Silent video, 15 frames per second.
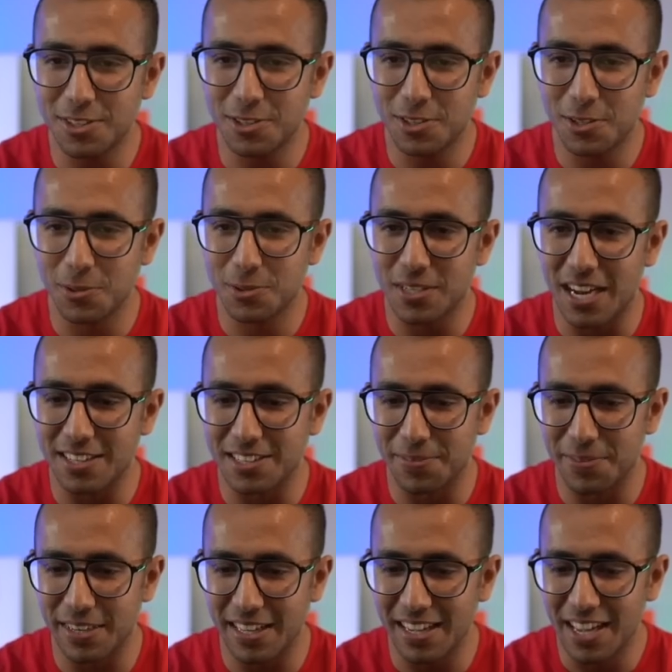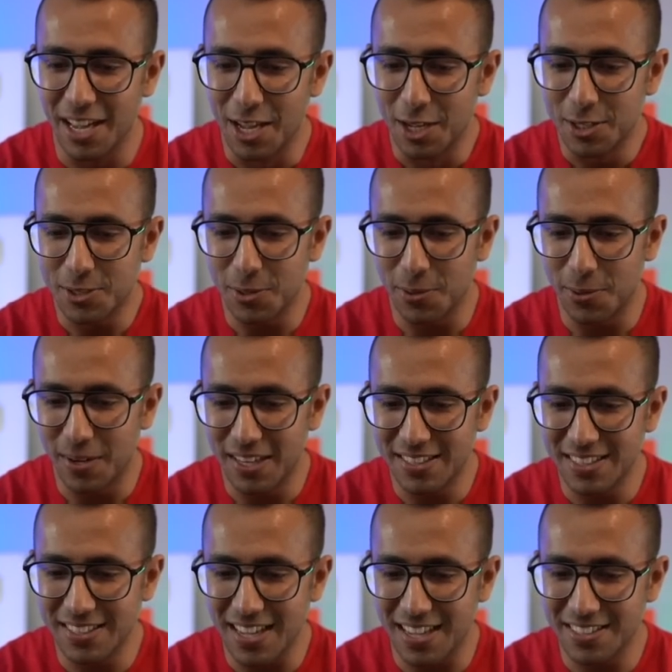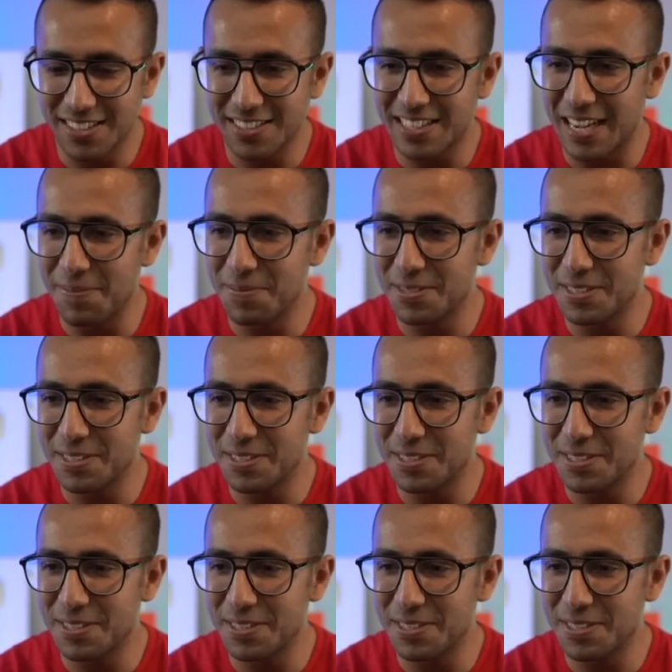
just use ChatGPT. So let's just ask the same